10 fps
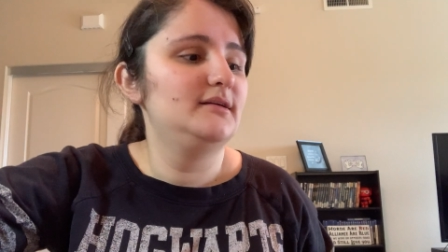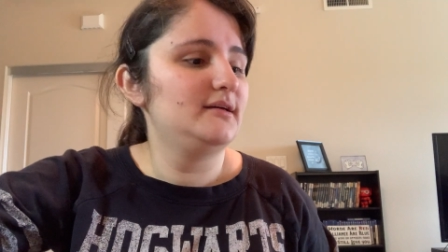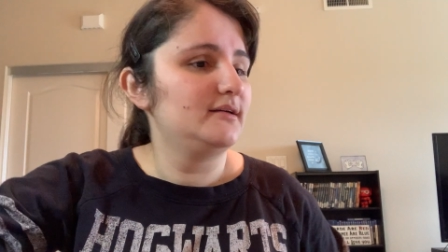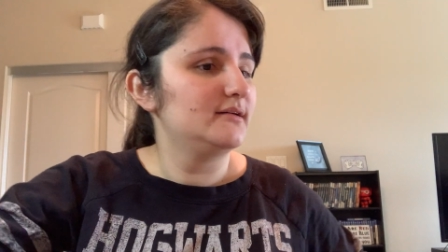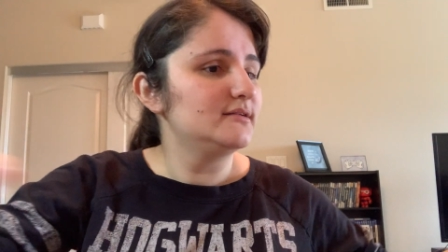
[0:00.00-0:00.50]

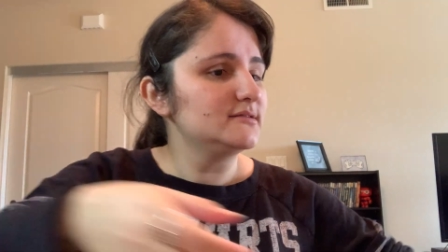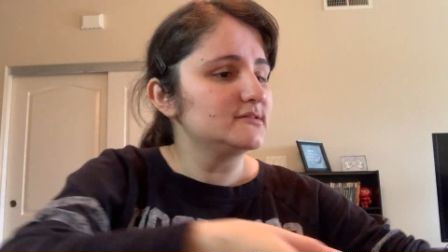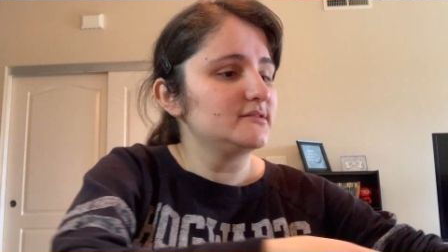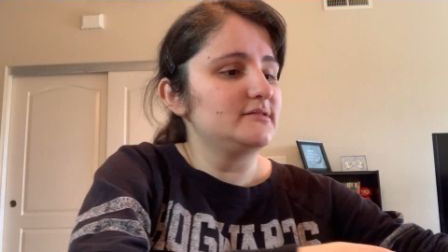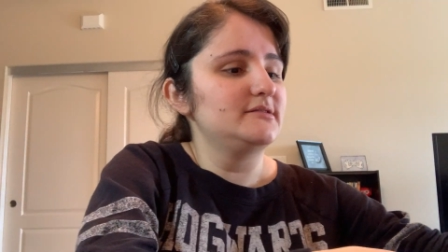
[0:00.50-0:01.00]
And
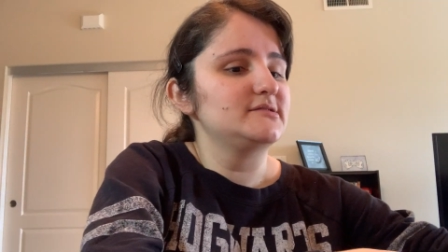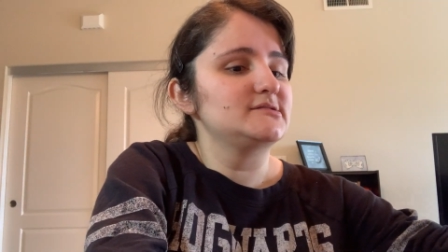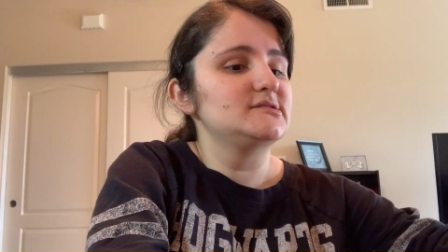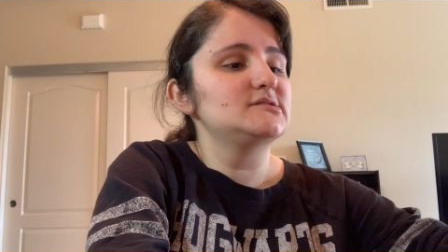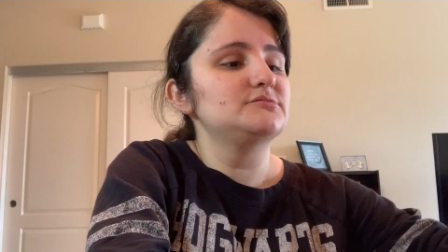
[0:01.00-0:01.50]
this
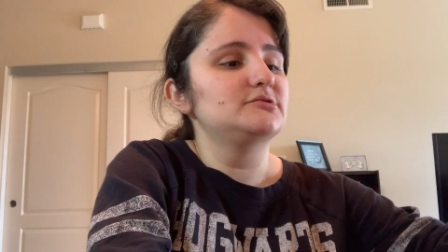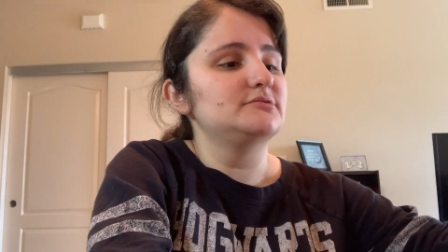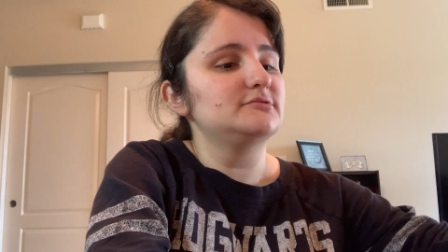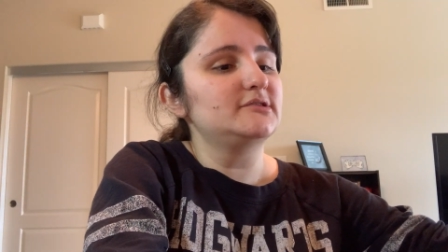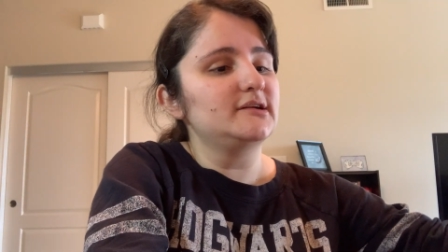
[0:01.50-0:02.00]
is where
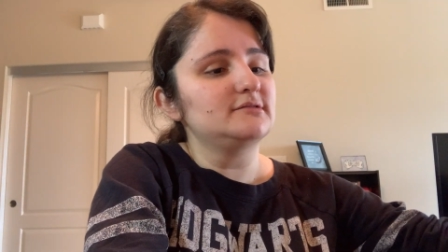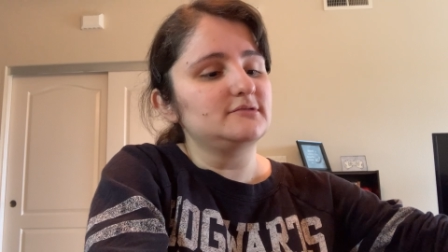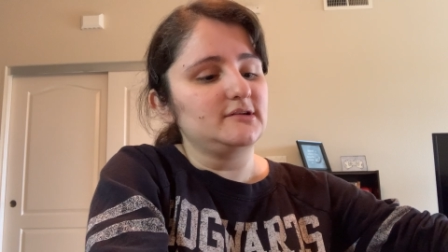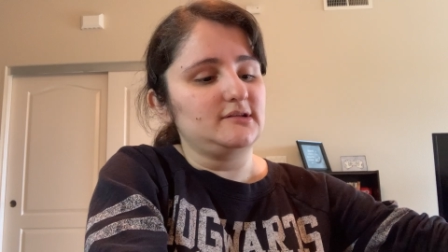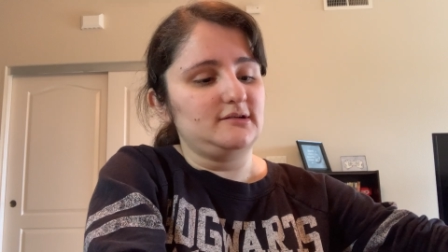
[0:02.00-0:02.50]
we're at
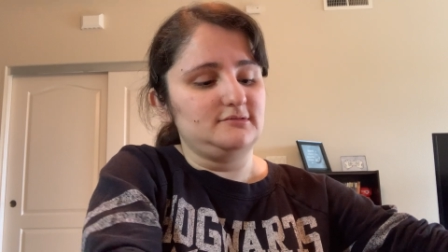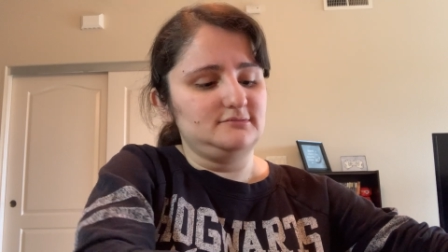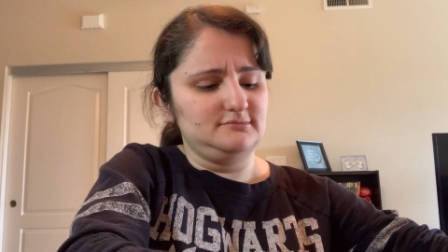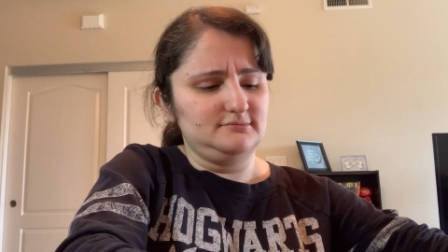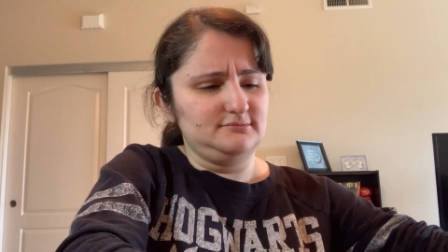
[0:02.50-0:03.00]
right now.
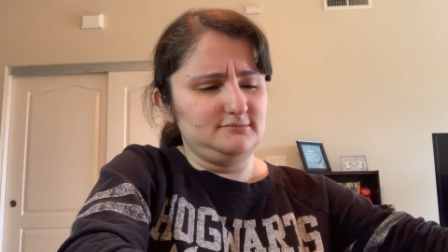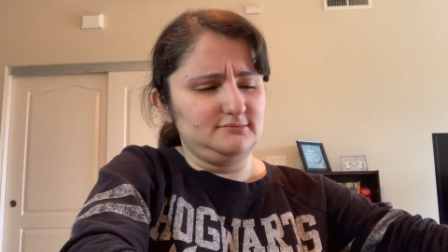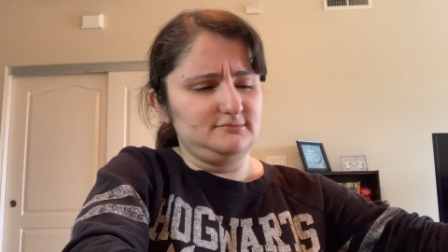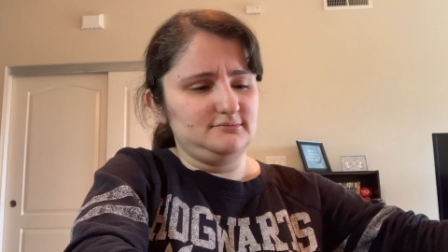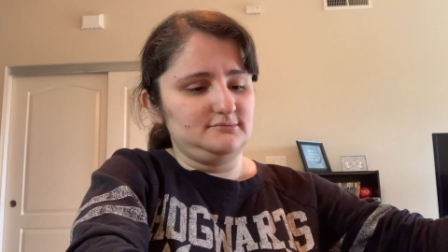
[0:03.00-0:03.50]

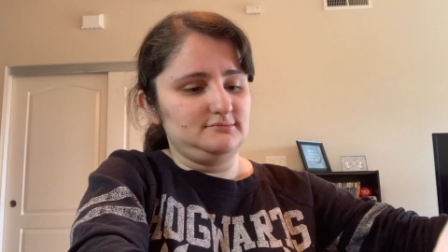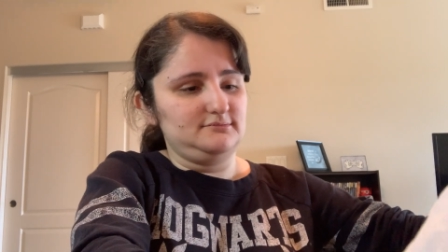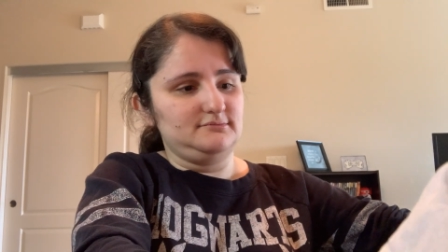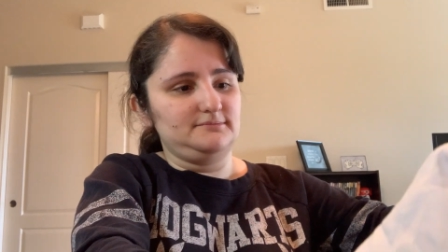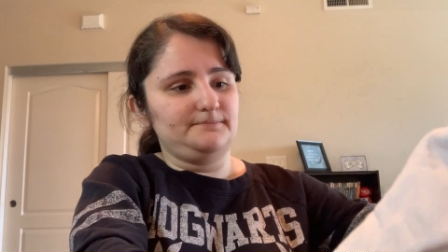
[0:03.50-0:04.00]

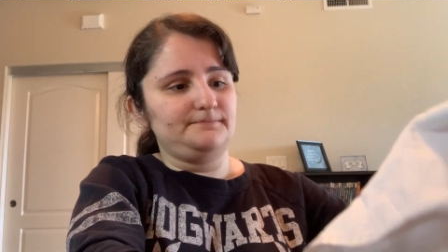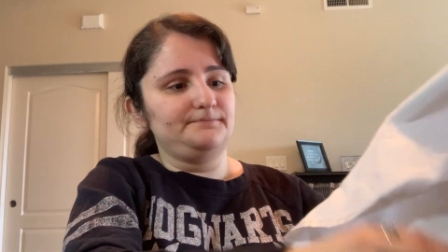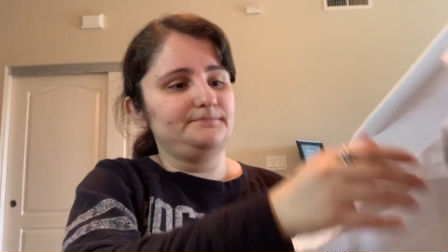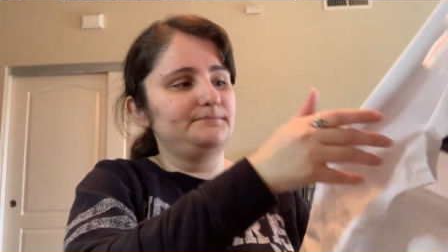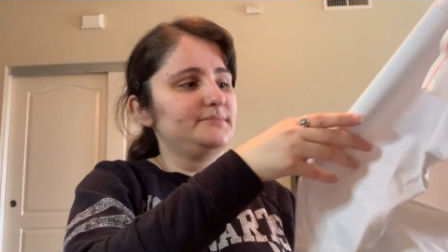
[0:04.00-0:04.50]

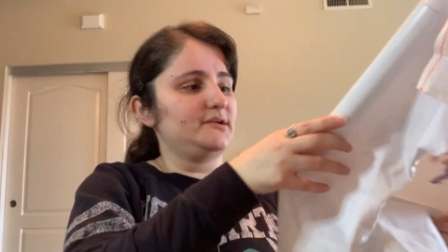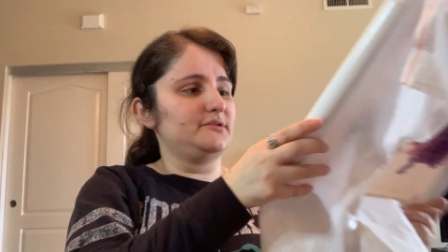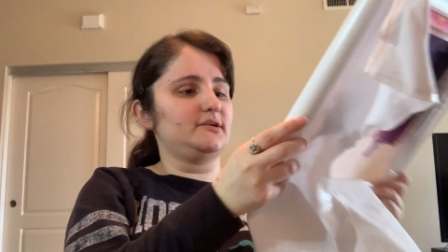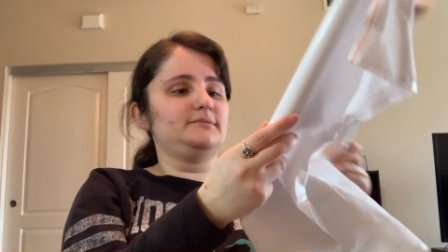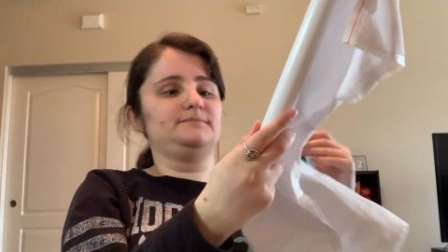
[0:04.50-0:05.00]
There we go.